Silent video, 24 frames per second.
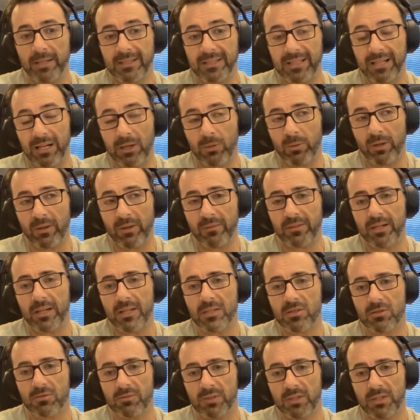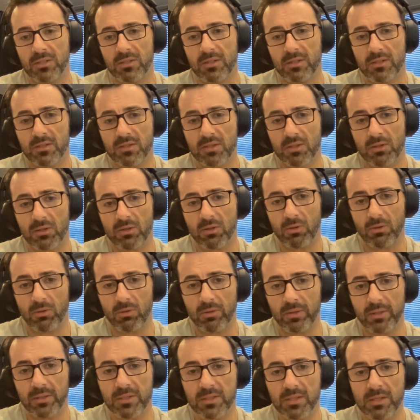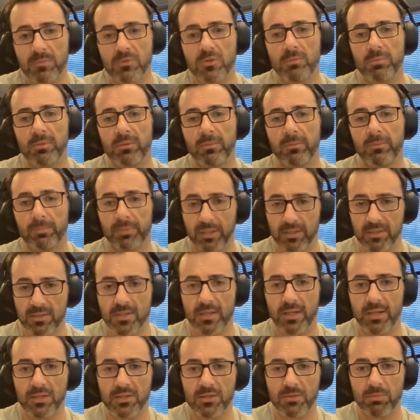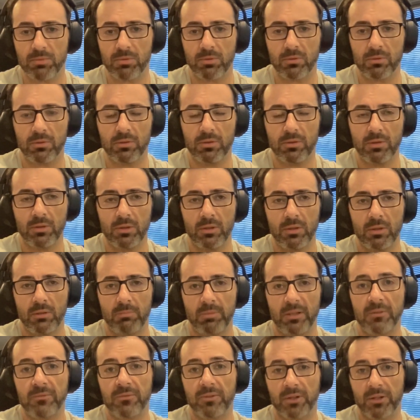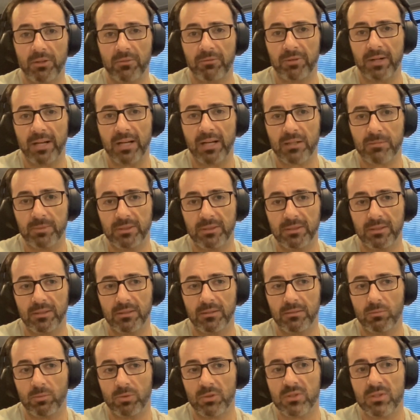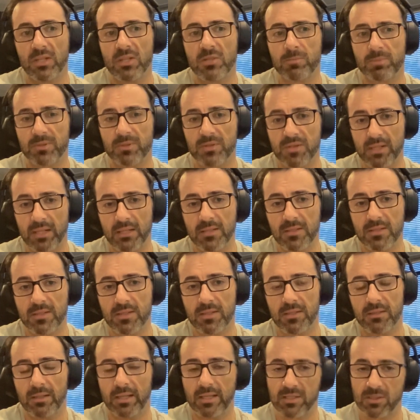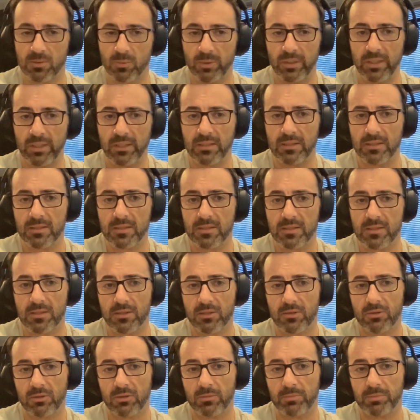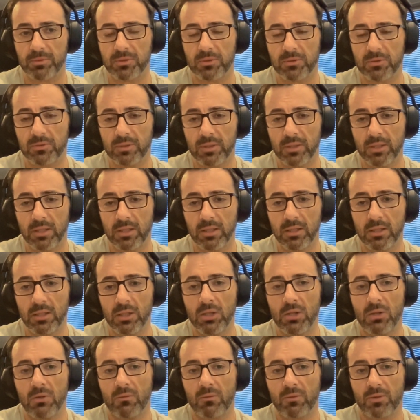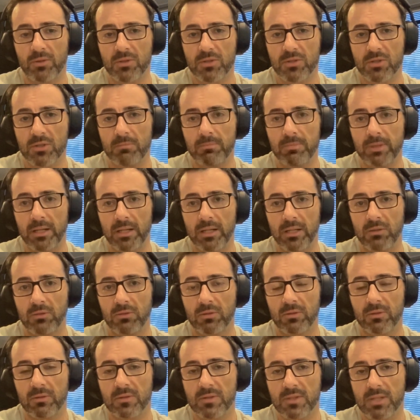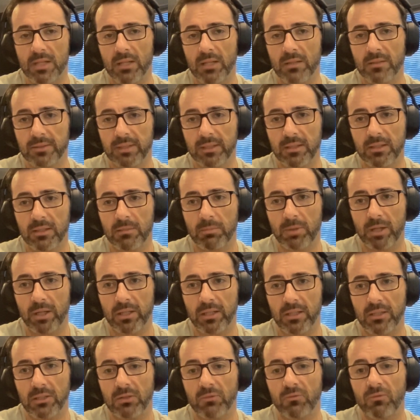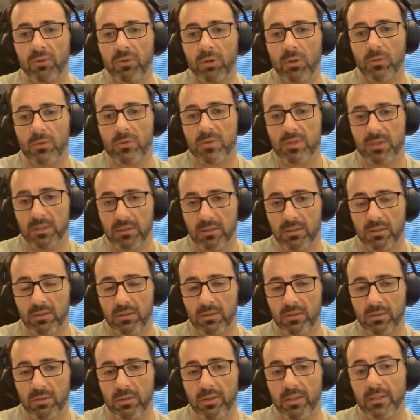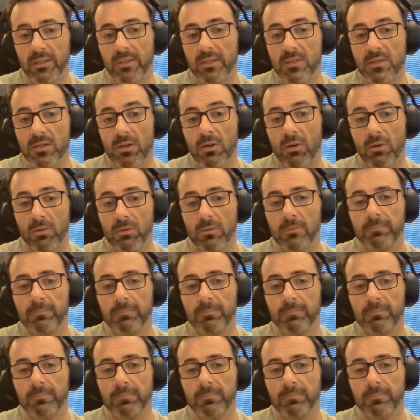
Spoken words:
But however, as a region as a whole, it seems to be pretty sizable, but very fragmented, which this presents as a weakness, is a good opportunity for somebody to consolidate the market and focus it on it as a